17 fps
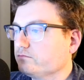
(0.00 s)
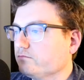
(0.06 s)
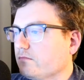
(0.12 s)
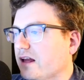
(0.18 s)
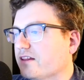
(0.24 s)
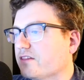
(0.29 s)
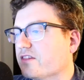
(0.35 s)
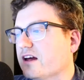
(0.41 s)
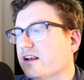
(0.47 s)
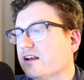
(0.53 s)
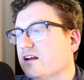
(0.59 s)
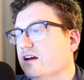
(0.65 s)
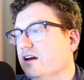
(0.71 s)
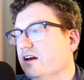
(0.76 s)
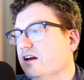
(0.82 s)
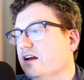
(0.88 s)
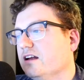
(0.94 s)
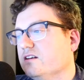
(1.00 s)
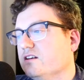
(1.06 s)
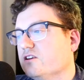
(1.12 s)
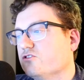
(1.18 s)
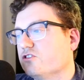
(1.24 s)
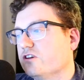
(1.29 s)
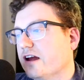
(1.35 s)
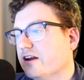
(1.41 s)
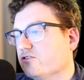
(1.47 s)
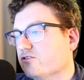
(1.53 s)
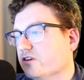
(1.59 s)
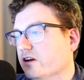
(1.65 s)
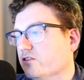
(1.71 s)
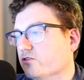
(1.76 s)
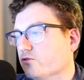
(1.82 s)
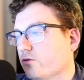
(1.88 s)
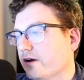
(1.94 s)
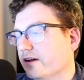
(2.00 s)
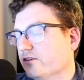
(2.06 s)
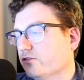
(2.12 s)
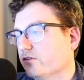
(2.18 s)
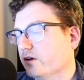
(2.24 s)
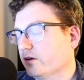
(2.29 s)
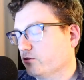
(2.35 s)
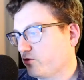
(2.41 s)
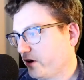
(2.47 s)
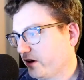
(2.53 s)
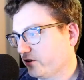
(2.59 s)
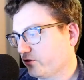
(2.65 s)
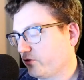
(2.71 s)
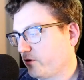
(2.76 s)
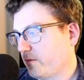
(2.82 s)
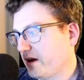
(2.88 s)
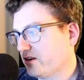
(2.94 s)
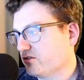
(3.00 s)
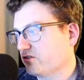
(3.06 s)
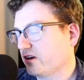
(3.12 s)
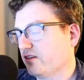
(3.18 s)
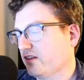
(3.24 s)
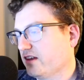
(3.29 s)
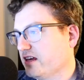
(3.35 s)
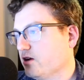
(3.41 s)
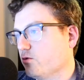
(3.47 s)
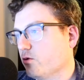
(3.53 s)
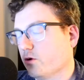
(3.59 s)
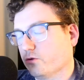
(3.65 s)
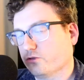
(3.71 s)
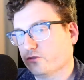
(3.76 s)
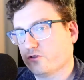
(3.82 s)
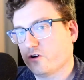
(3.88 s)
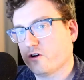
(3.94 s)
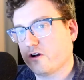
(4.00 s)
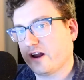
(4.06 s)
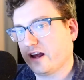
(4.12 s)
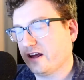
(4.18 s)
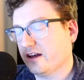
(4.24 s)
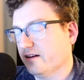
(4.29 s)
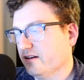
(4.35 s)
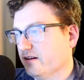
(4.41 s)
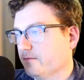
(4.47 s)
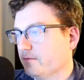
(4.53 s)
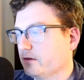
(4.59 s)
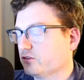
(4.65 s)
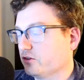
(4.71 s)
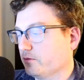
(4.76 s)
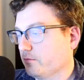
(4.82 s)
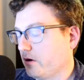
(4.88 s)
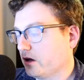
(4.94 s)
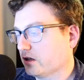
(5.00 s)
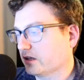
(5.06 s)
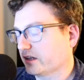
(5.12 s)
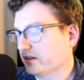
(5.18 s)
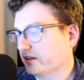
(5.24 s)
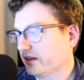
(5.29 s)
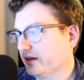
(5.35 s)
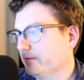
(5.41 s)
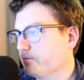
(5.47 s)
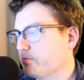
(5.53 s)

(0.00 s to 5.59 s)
And that initiation and transformation in the hero's journey, symbolically,